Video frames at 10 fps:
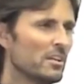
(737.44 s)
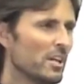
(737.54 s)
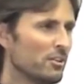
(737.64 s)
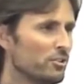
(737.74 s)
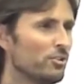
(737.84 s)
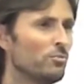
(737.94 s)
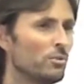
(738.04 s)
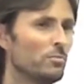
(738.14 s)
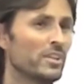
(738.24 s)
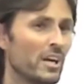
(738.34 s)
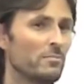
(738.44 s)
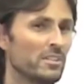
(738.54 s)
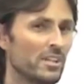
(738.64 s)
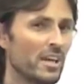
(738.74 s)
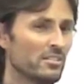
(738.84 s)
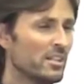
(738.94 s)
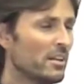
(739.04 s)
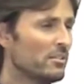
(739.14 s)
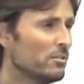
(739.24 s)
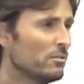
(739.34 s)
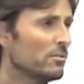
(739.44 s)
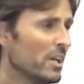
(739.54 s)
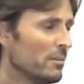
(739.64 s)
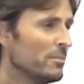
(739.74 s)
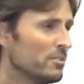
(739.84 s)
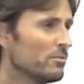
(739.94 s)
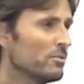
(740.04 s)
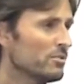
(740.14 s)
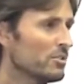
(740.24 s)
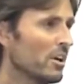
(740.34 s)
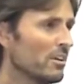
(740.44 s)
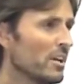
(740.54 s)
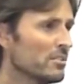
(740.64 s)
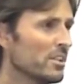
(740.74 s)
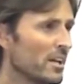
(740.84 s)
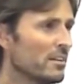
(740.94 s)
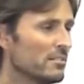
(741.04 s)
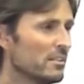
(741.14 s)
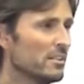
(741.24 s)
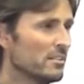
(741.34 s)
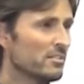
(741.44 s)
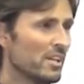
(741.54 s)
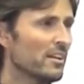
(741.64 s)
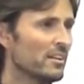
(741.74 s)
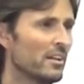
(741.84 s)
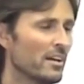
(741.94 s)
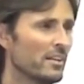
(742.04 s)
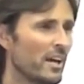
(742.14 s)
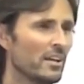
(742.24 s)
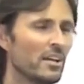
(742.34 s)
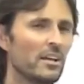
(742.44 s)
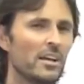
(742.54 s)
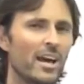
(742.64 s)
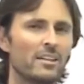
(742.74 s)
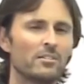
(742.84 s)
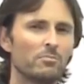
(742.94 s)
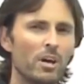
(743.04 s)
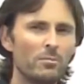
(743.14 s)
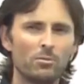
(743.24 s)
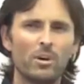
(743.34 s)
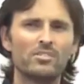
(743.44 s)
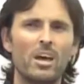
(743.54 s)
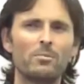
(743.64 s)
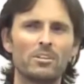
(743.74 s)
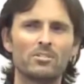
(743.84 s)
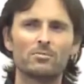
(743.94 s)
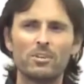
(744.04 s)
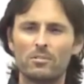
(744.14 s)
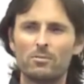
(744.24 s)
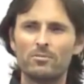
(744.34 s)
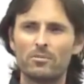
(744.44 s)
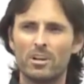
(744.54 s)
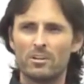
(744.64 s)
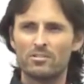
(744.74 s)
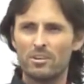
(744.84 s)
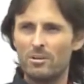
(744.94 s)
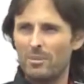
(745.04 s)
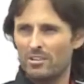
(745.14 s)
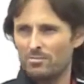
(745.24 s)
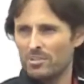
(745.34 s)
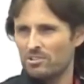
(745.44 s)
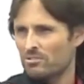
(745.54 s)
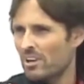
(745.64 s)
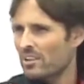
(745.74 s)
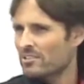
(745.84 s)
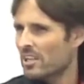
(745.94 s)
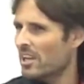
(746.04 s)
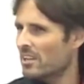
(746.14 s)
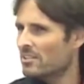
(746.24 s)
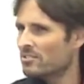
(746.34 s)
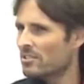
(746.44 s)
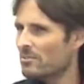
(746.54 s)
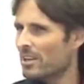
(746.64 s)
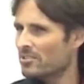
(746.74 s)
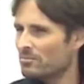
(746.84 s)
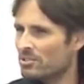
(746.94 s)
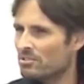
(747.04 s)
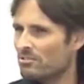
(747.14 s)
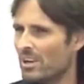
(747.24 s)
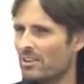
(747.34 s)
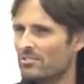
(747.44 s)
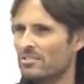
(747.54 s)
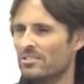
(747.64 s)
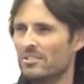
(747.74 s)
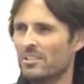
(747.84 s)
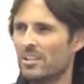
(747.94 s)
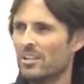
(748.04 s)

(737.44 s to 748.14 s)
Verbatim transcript: And you will become into that state. You will come into a childlike state, exactly like that. At the moment what's happening is we've got so much mistrust, hey? There's so much mistrust and